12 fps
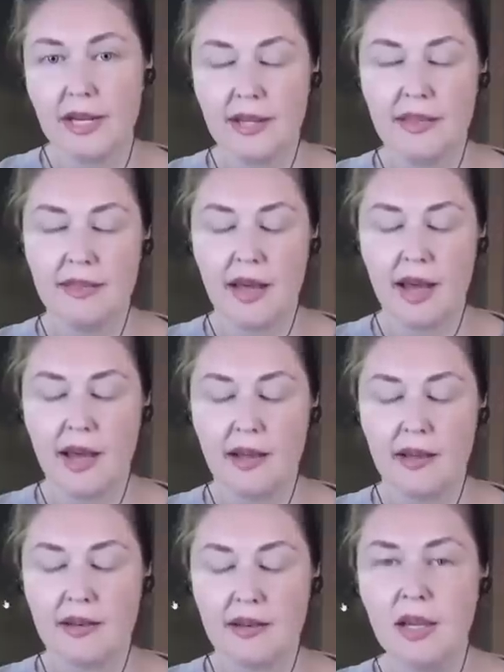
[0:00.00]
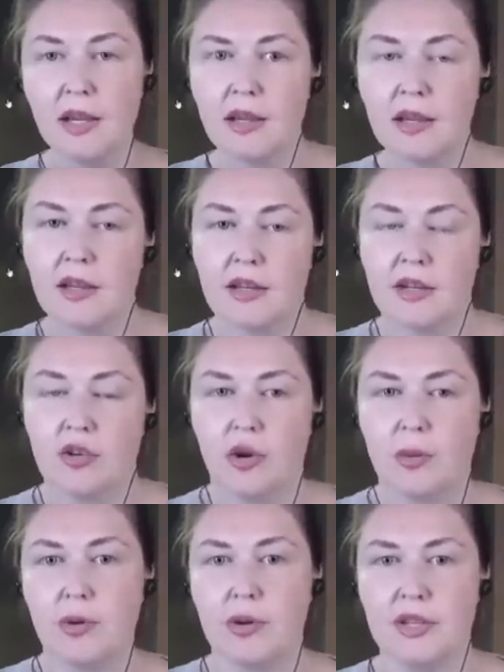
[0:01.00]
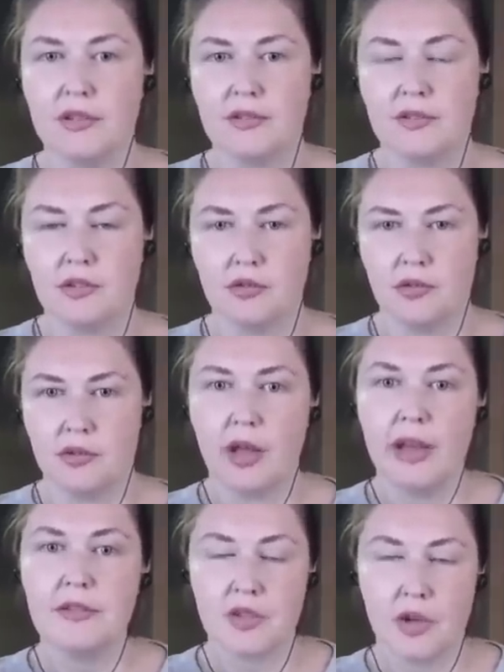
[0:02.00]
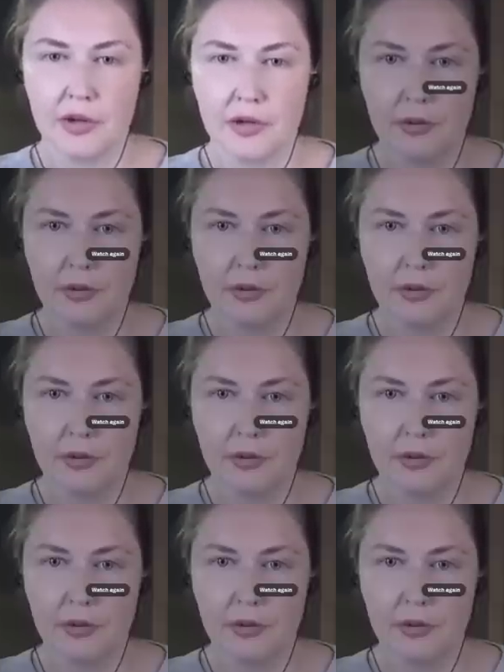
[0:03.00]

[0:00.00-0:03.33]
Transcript: in that it incorporates your lifestyle.